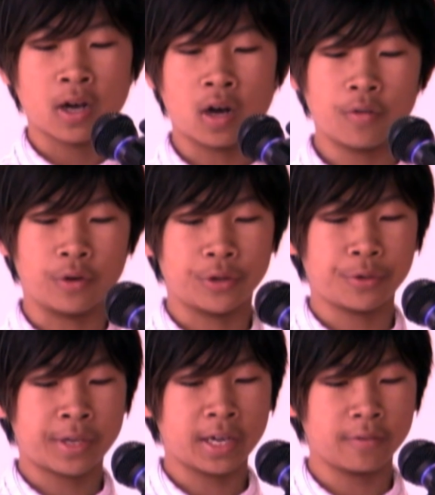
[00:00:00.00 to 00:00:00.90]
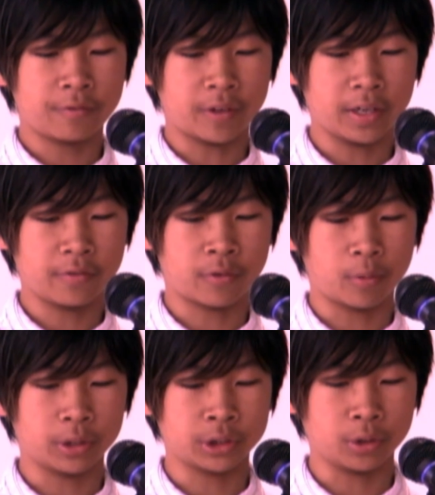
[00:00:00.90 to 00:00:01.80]
However, you can't fight for
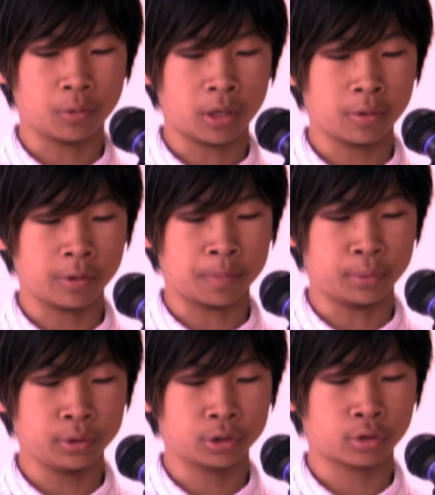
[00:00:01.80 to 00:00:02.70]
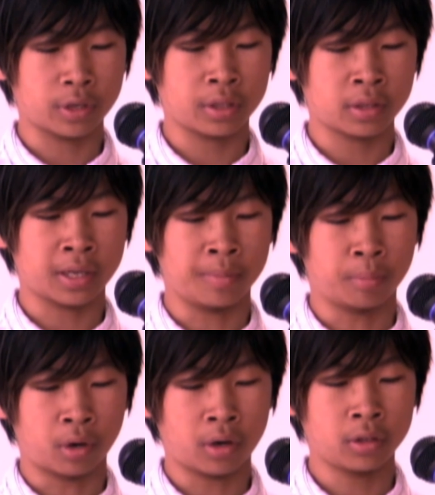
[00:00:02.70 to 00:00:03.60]
what you want with brute strength and
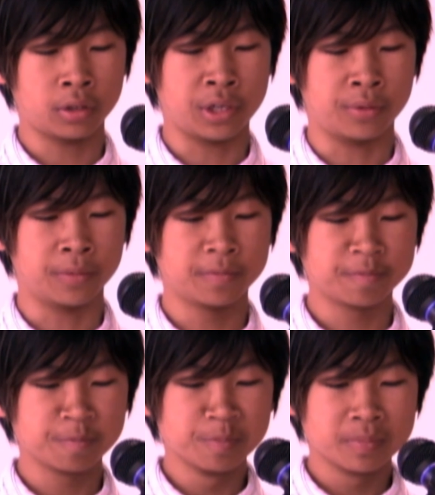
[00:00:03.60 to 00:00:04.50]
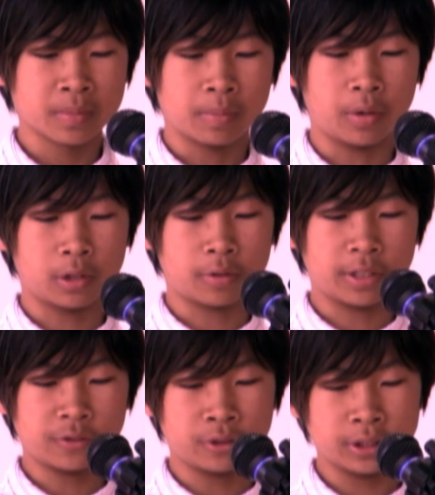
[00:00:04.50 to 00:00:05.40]
brawn alone, but with
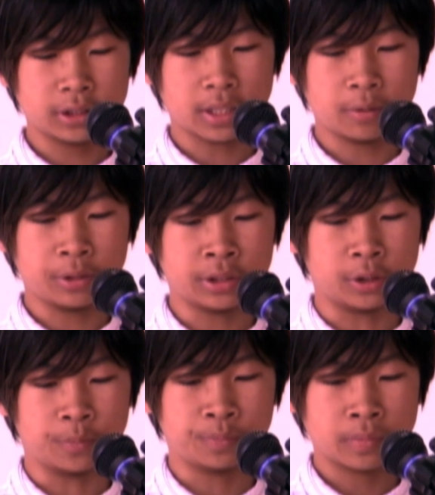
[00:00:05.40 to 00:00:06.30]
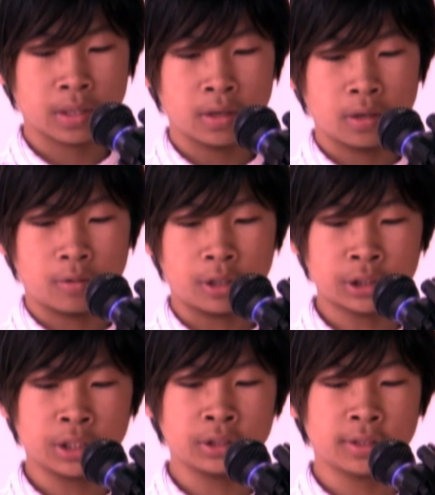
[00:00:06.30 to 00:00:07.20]
gracefulness and wisdom.
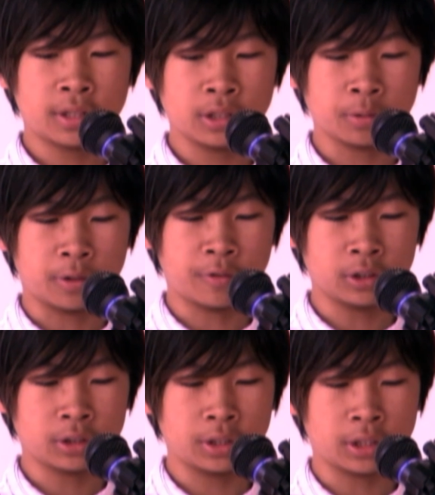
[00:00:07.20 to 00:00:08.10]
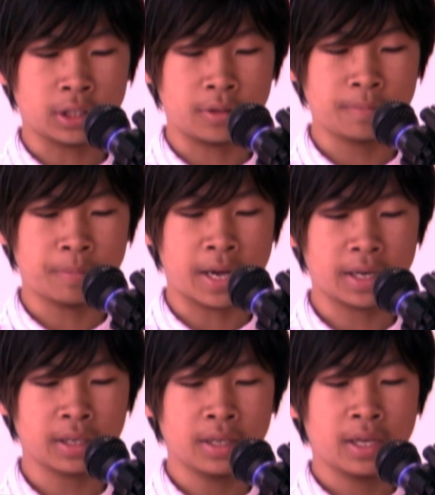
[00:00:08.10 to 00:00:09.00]
Rushing into things will eventually come
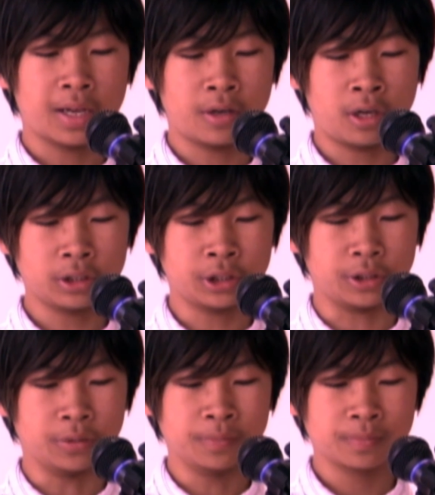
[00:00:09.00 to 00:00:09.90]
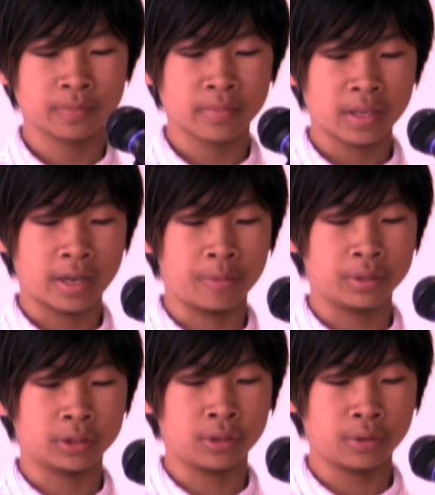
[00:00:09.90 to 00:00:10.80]
back and haunt you. And
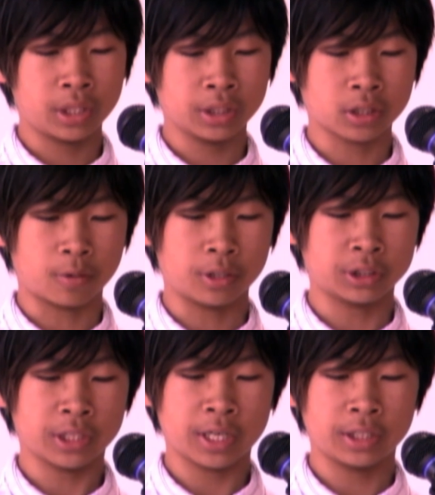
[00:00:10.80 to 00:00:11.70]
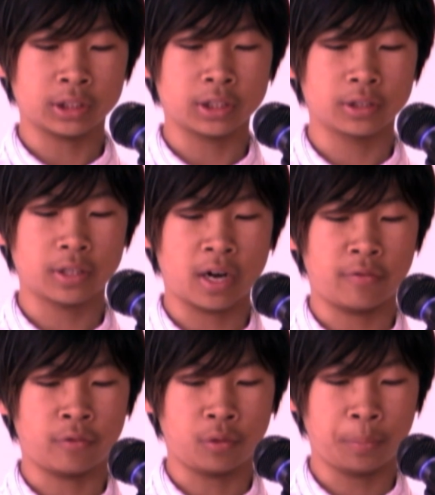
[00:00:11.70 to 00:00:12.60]
when two things are rushing at each other
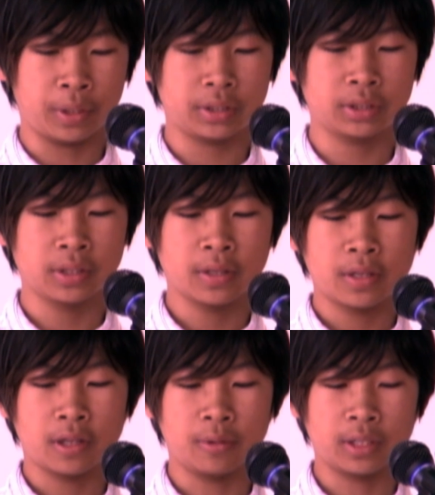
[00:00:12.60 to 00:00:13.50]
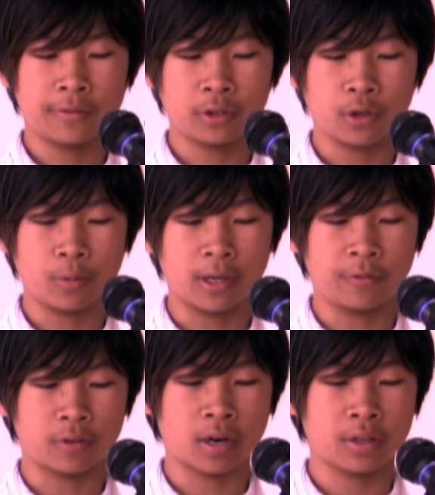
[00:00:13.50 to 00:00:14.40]
at full pace, it will never go
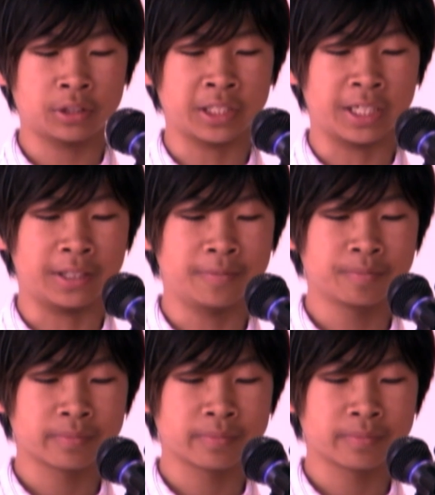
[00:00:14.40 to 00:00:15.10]
well for either side.